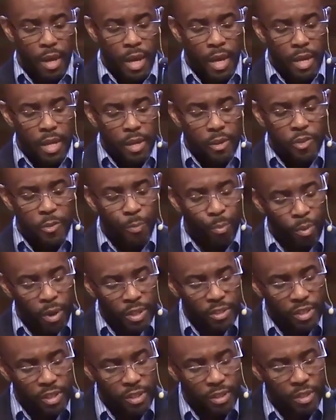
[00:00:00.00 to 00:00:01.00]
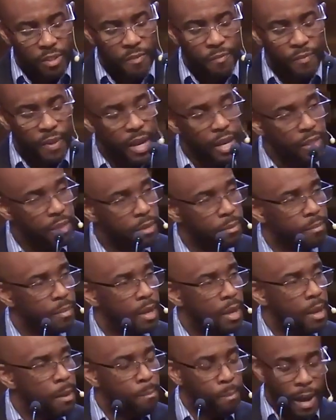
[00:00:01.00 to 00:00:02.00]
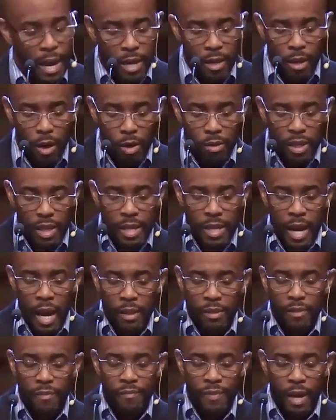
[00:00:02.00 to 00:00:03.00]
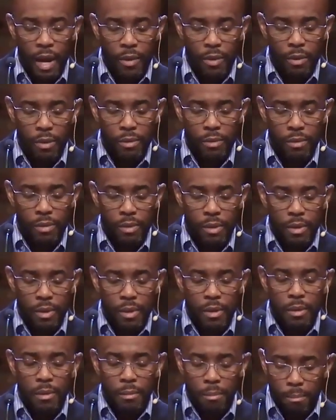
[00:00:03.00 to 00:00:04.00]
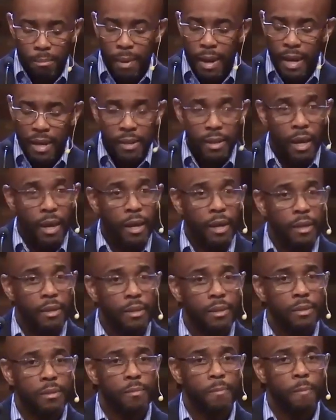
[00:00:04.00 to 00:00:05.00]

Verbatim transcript: And he expresses this faith by calling God the Father, my God.